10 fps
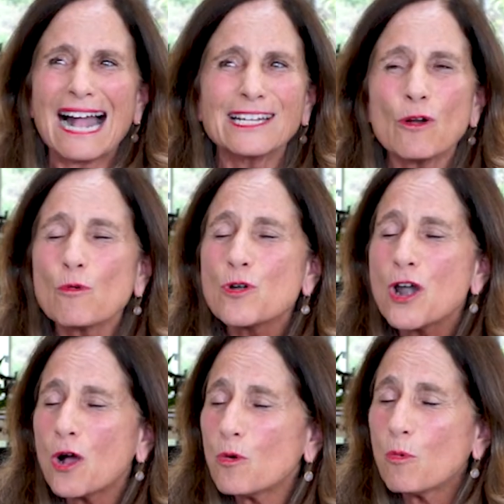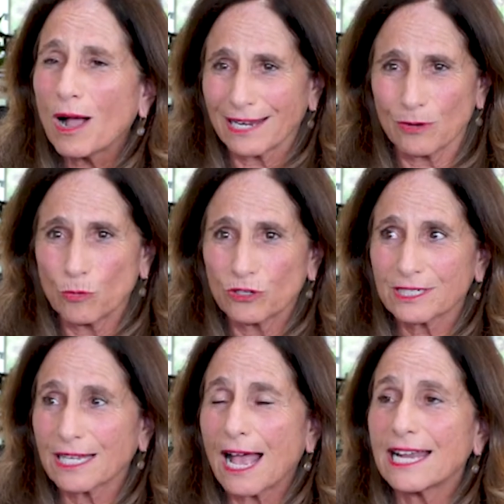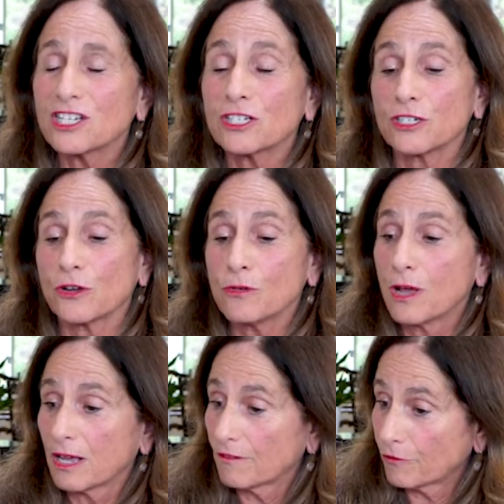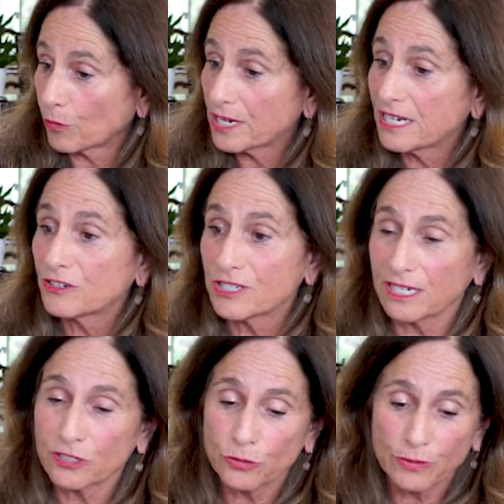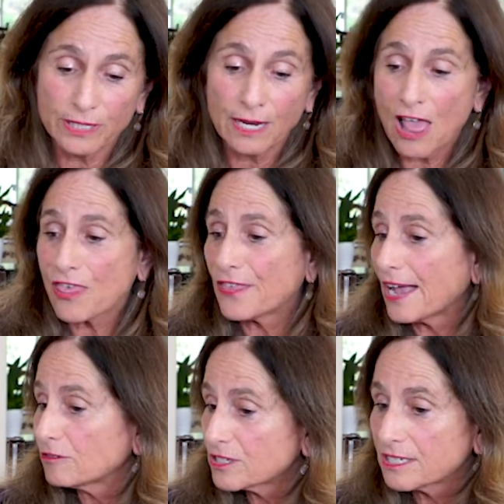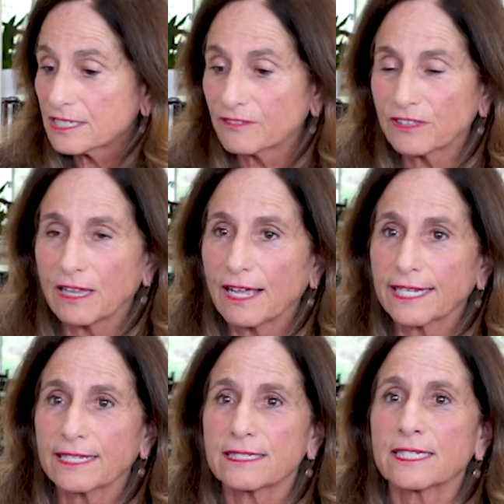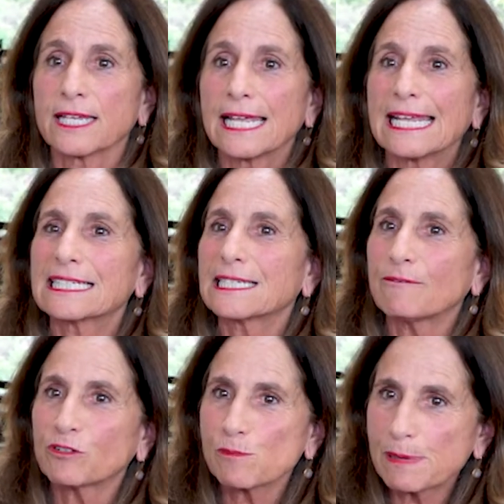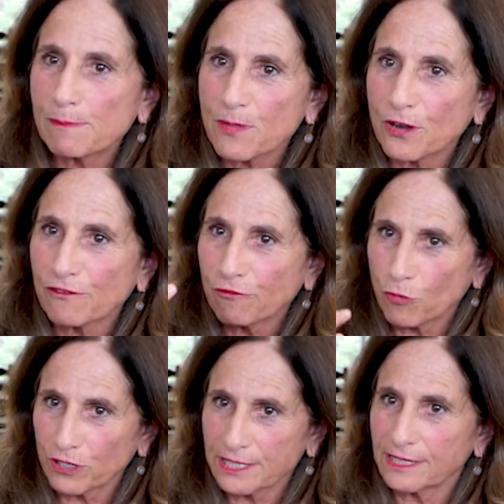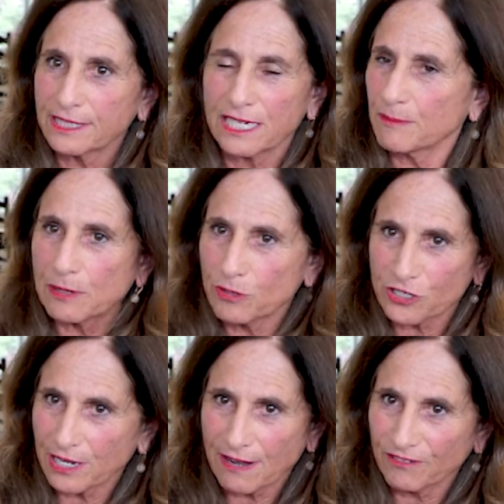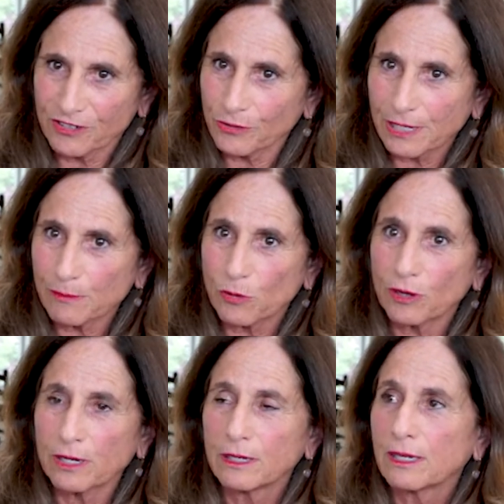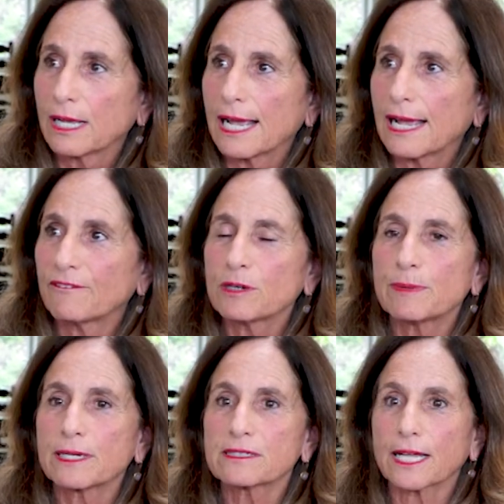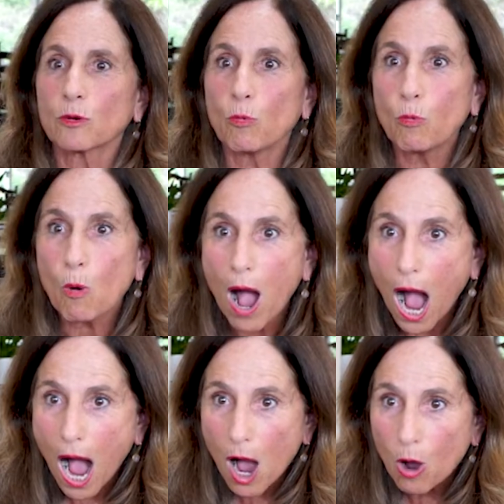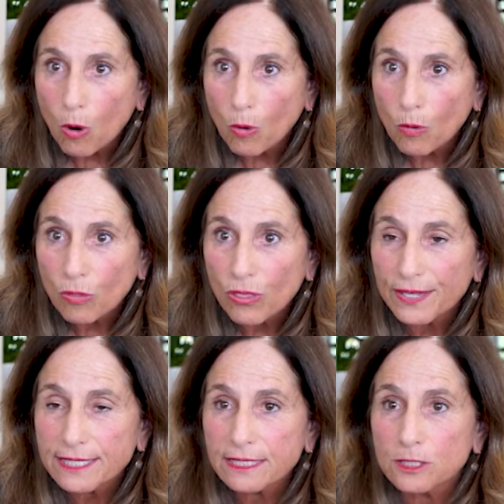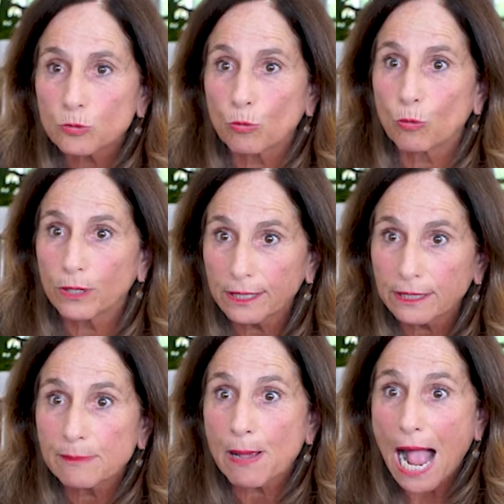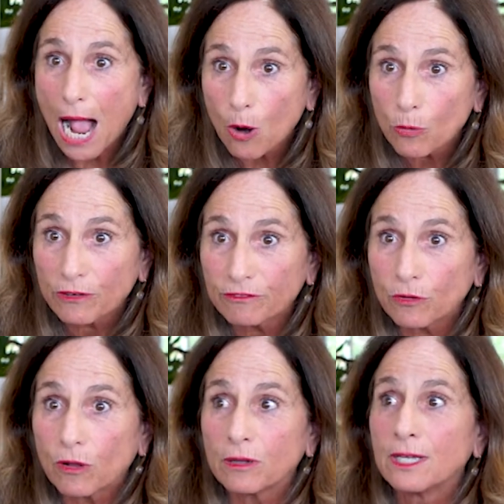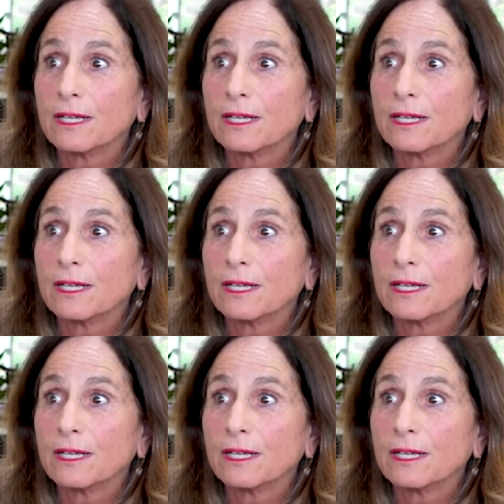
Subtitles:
I don't know why it works. I just know 40 years into it, thousands of clients, except for people that are forced to see me, which I never do anymore. Everybody's like, wow, this is really powerful.